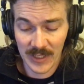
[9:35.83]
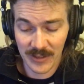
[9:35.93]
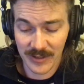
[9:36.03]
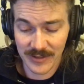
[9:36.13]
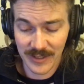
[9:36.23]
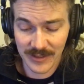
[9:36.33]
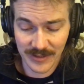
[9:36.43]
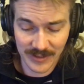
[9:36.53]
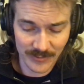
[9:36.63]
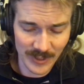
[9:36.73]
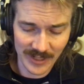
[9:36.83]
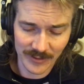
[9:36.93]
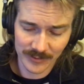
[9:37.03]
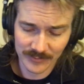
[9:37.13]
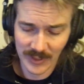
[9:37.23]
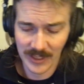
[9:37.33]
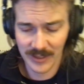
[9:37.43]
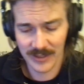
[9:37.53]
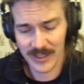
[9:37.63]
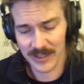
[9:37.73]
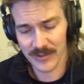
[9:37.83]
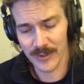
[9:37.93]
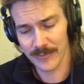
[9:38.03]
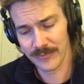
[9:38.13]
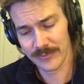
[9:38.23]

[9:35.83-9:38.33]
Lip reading: August 18th, whatever. Text me.